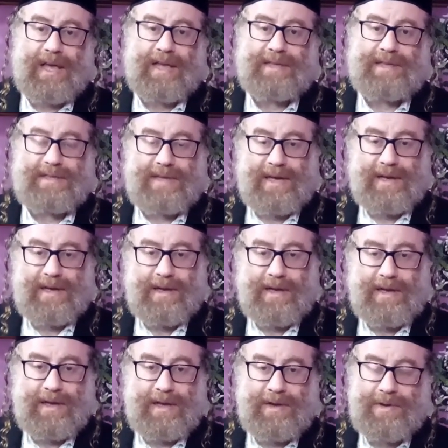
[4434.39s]
it's
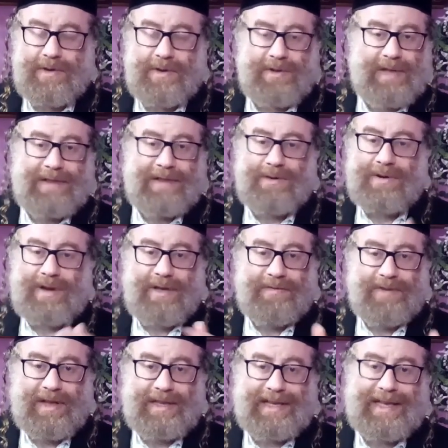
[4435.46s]
uh, you you not only
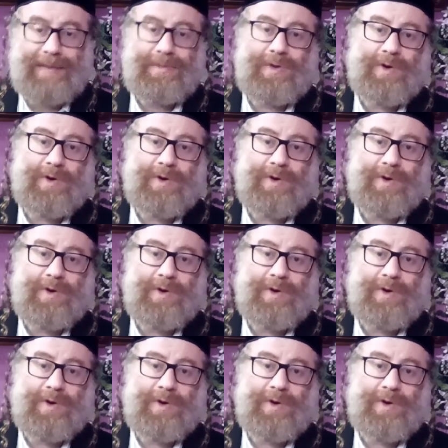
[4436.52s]
offend him,